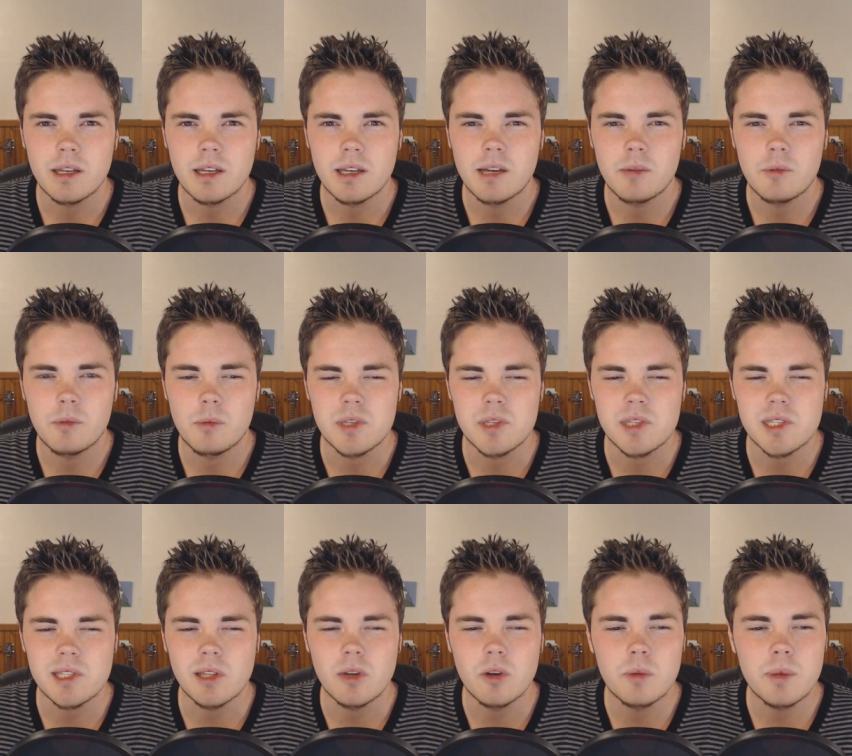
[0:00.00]
I can't remember.
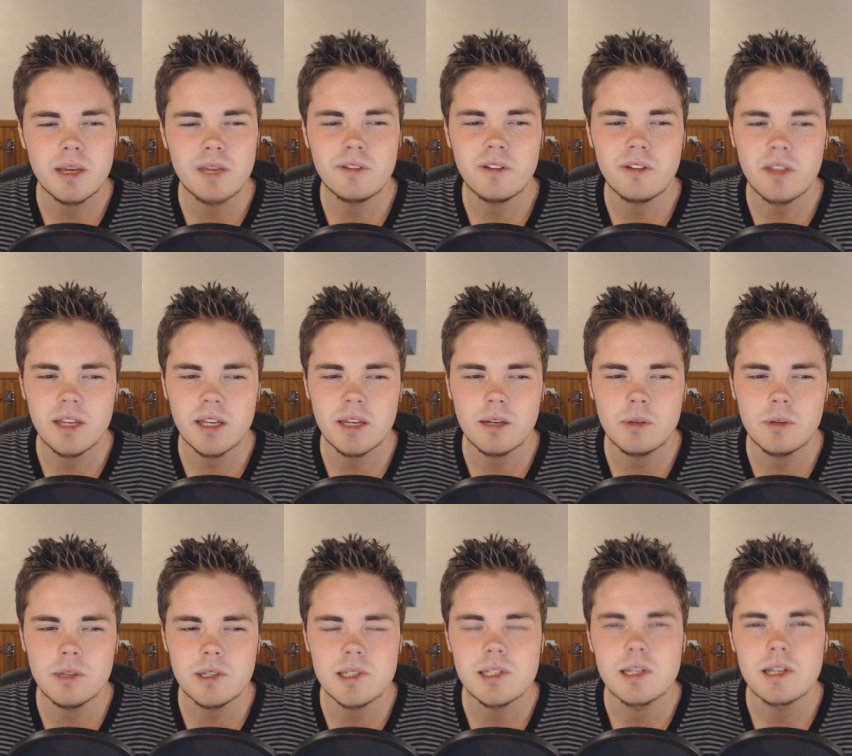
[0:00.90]
Slow Beef, I think
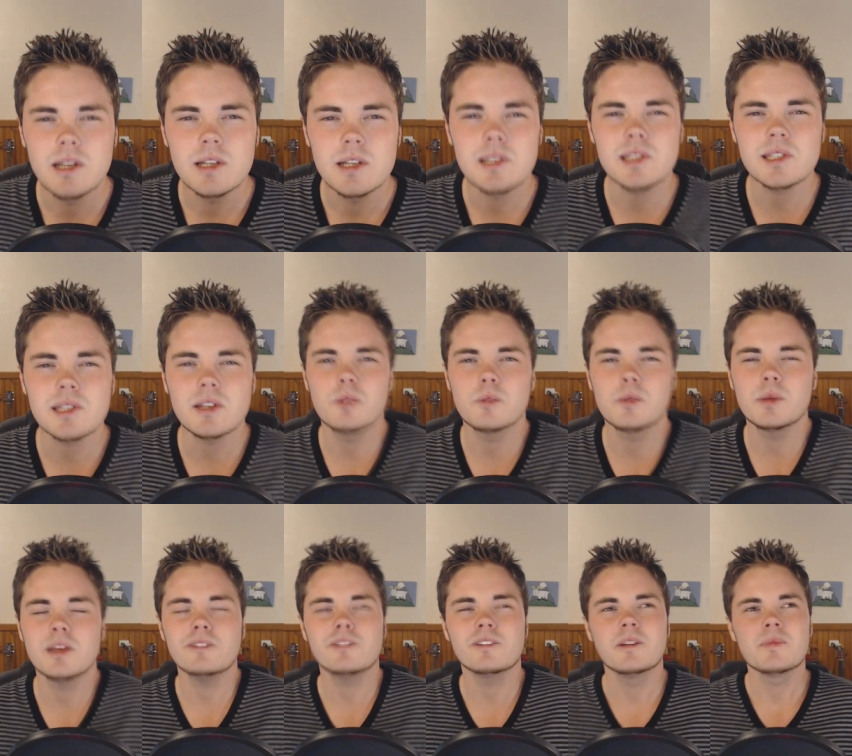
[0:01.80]
it was. Slow
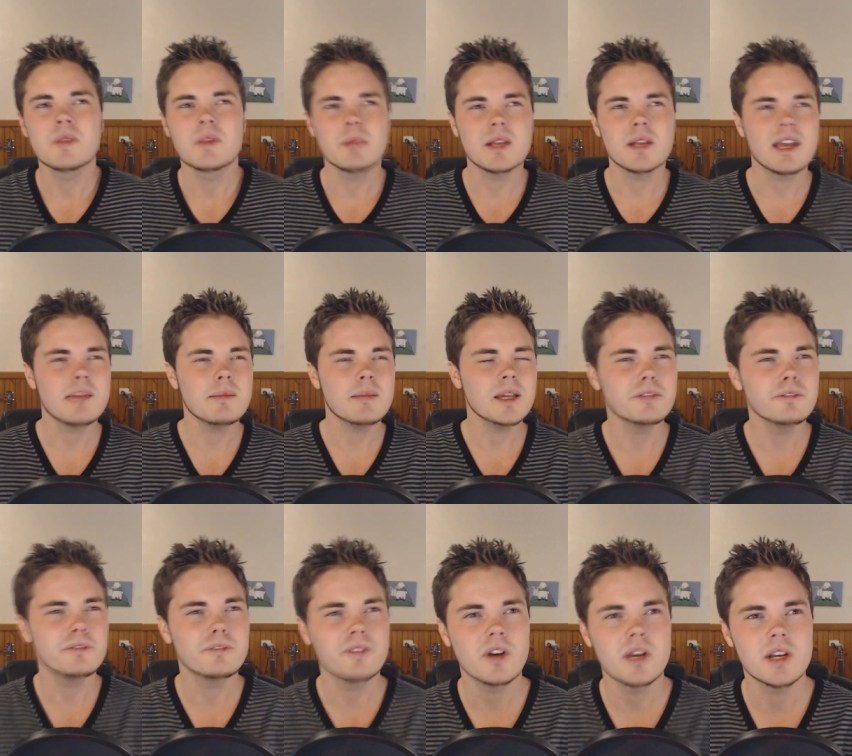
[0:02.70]
Beef. But yeah, he
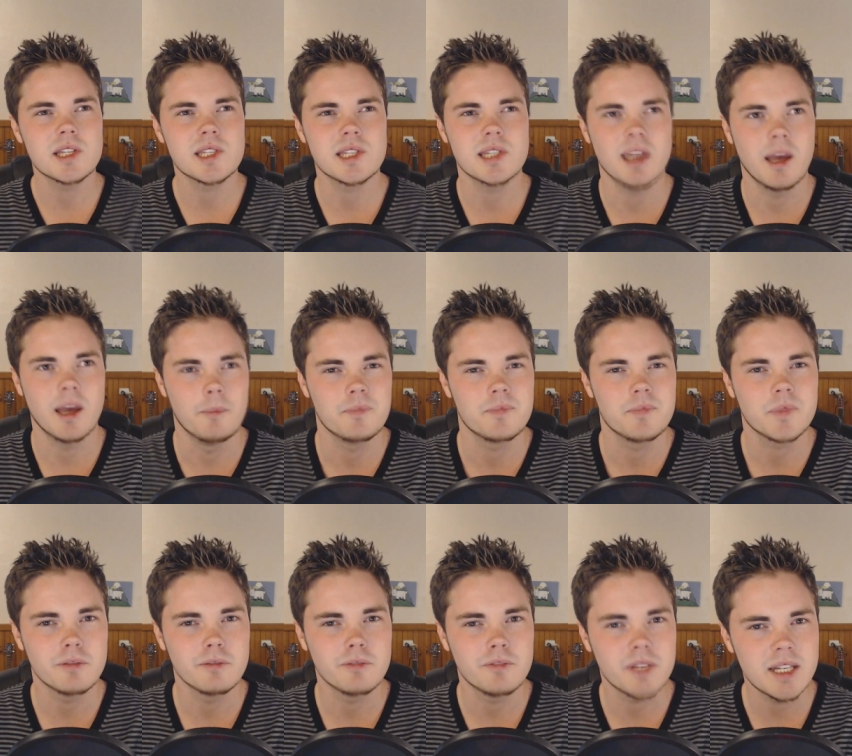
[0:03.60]
made the first um,
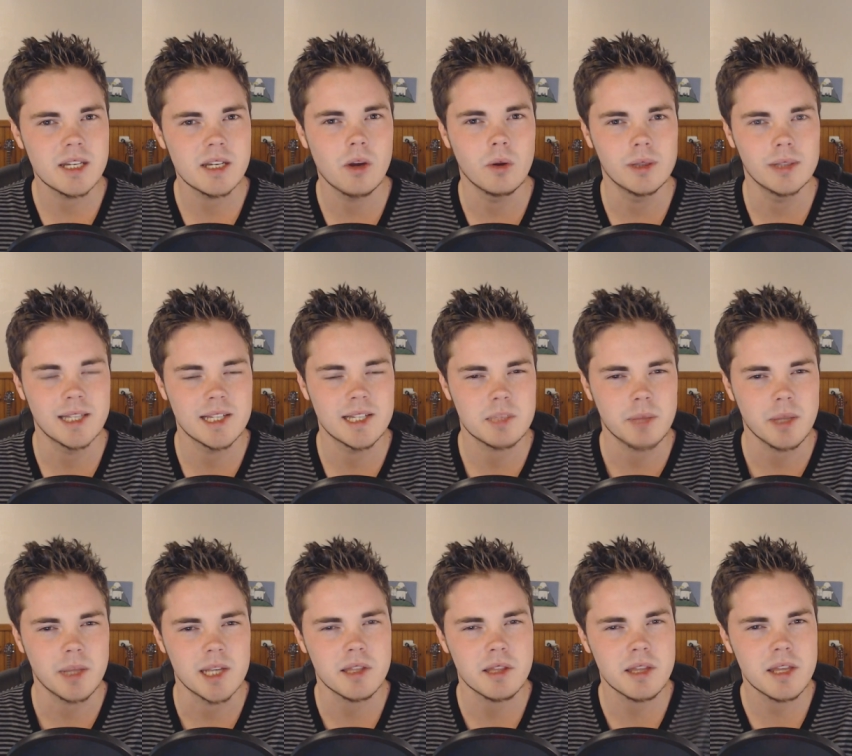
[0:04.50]
video Let's
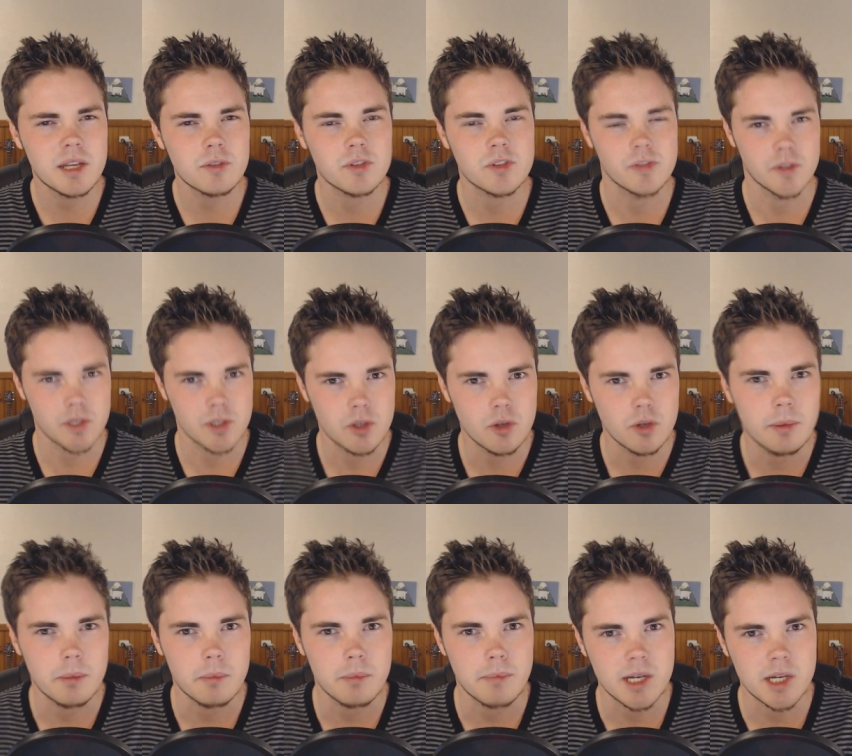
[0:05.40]
Plays. I think it was for
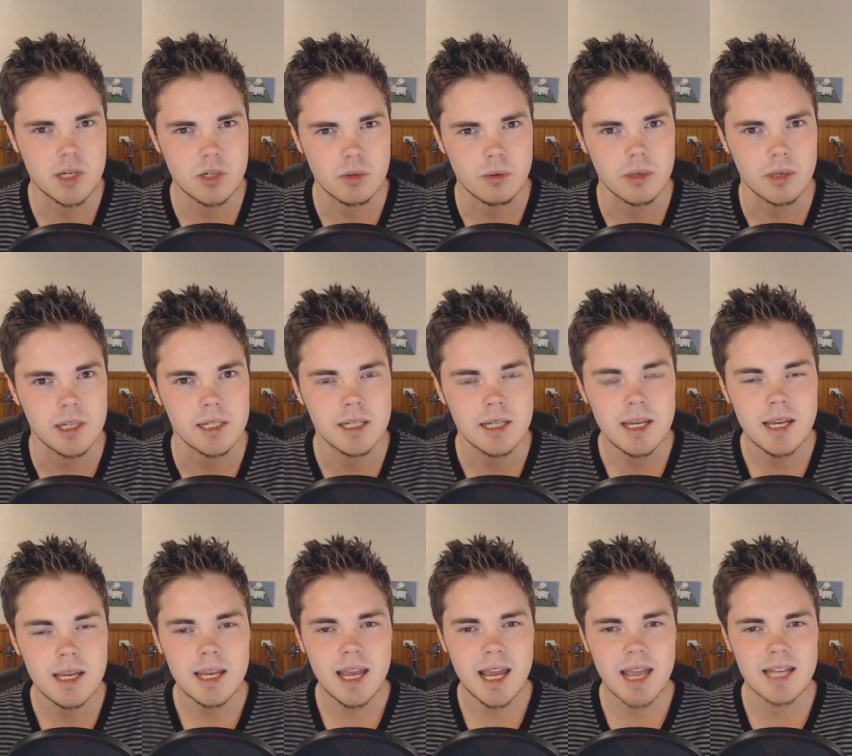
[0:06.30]
Super Metroid.
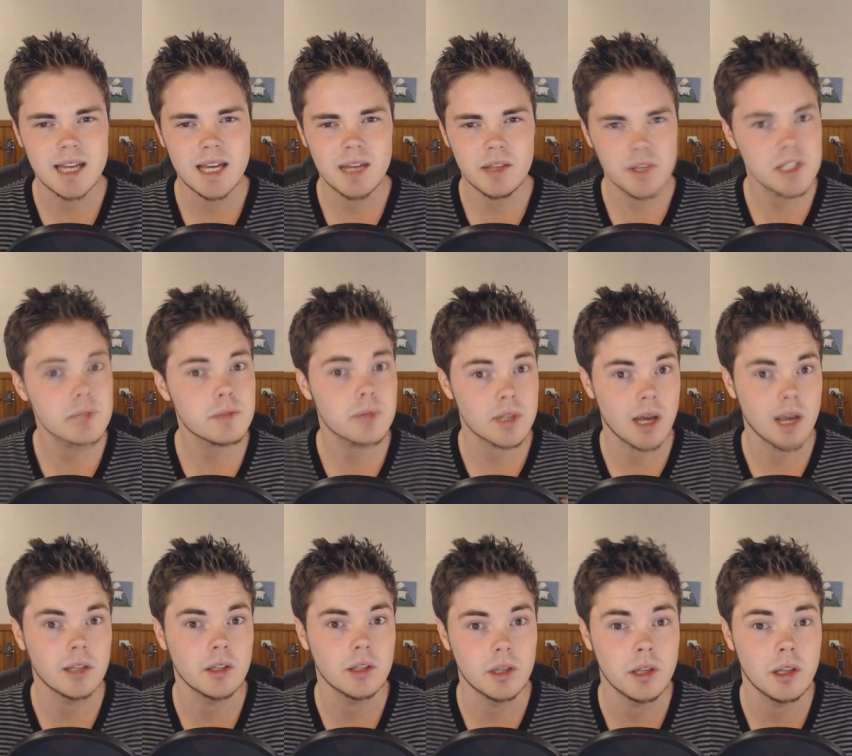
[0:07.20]
And uh, these are
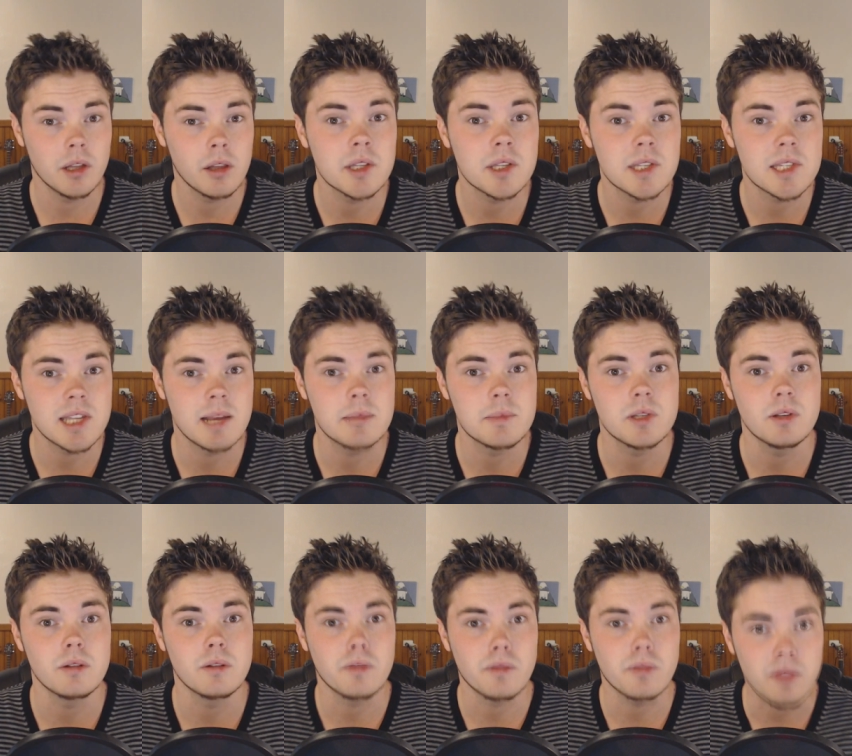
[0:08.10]
along the same
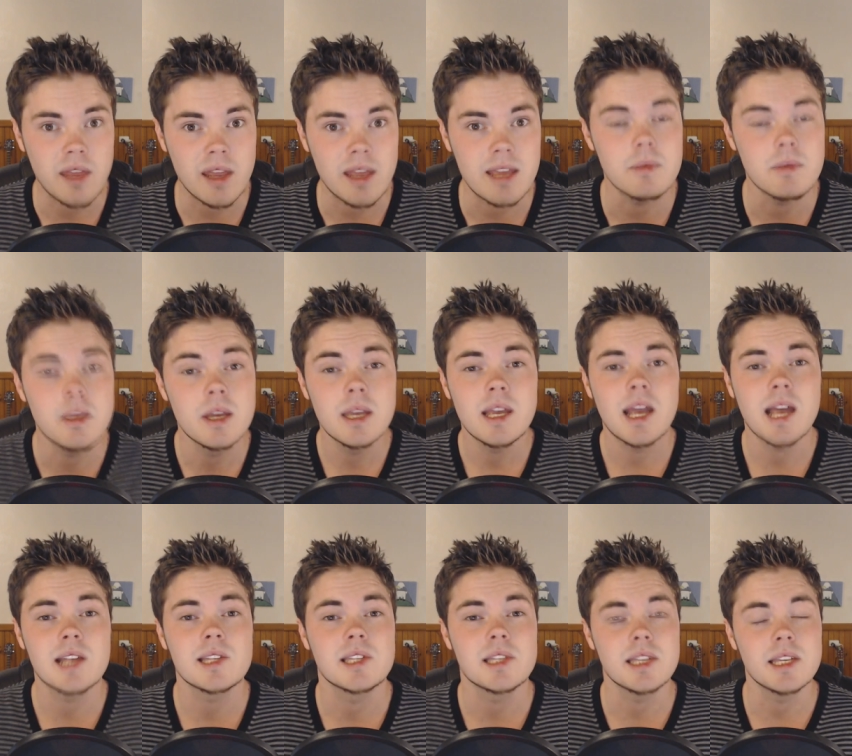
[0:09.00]
sort of theme
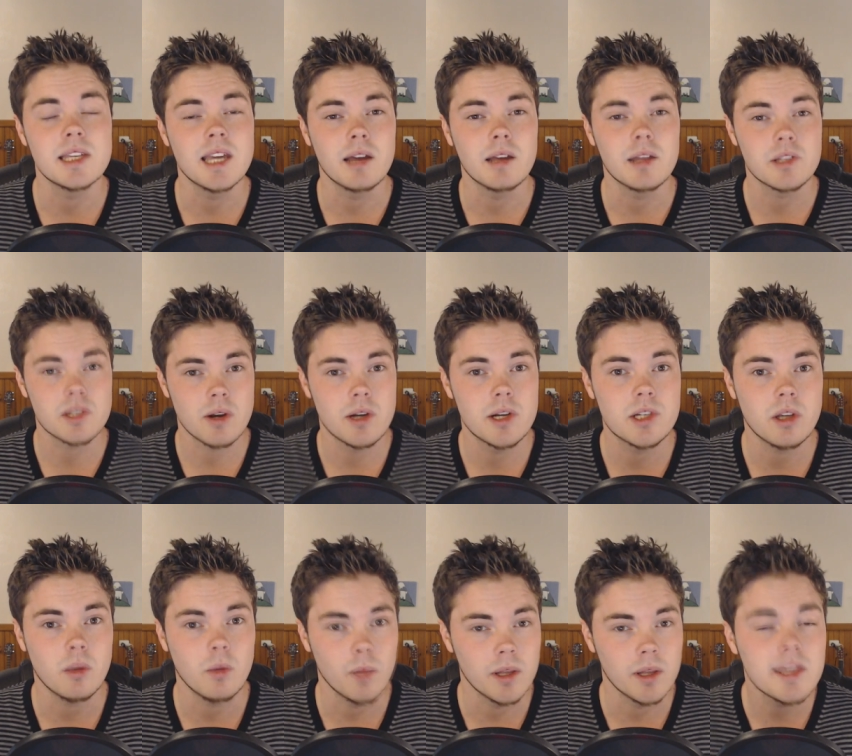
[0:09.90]
as the uh,
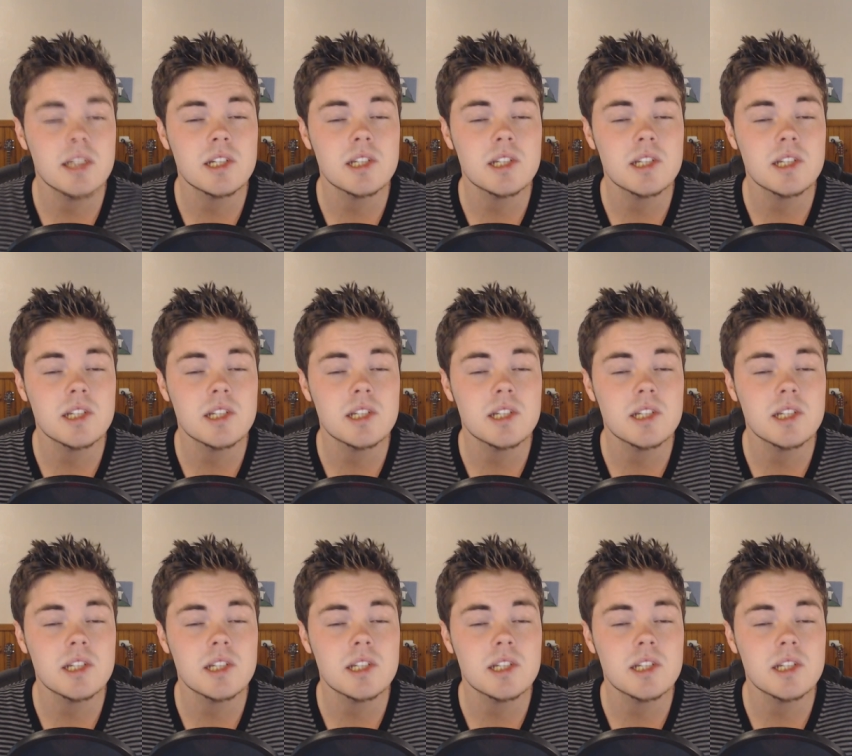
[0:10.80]
screenshot one.